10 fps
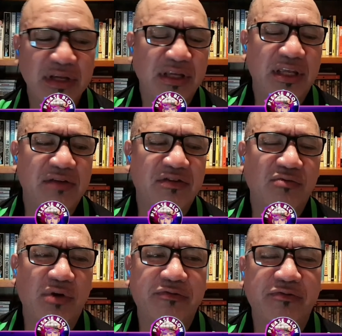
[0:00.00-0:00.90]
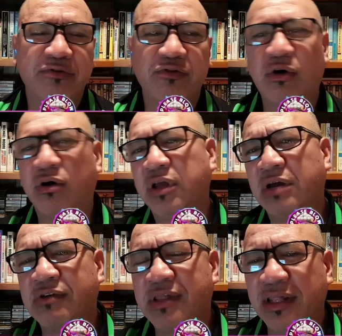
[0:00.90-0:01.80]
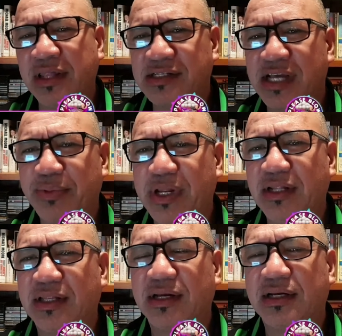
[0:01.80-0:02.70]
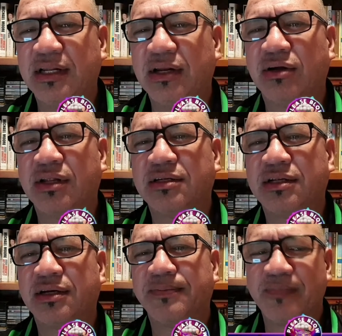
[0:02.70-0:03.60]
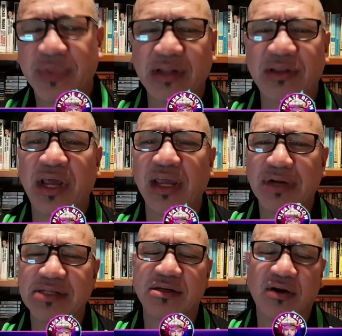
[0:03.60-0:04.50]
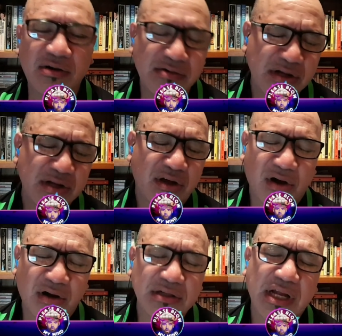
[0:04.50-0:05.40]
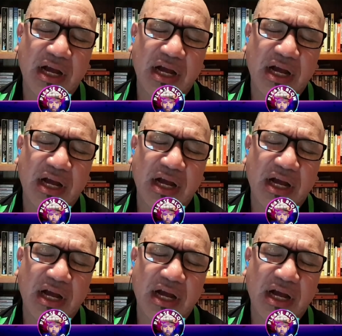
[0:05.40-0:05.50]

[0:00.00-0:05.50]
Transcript: even with everything that's happening, the day must go on,